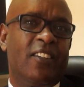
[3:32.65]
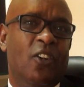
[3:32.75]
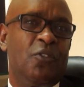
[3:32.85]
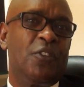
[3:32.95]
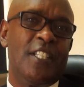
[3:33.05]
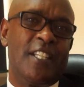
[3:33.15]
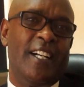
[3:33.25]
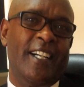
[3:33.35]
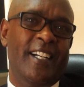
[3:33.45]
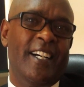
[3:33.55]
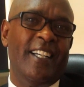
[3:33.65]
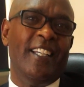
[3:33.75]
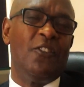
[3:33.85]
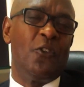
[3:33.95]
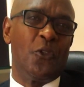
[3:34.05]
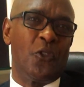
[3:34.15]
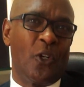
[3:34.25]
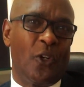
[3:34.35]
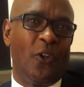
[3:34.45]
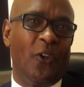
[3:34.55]
Conference Arena in
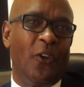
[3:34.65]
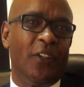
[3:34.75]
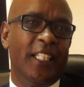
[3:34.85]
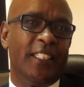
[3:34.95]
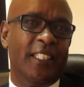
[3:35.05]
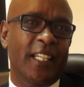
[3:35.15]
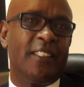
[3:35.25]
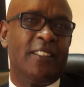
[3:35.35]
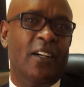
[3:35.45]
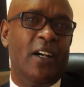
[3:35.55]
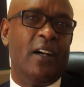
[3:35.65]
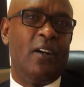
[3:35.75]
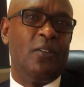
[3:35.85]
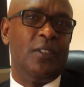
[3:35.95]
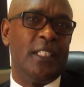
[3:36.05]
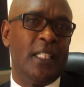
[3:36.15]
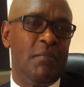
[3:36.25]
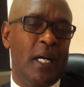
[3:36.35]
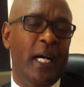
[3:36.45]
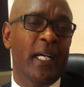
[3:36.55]
Rusororo on the 6th of
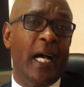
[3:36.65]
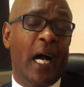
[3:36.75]
December.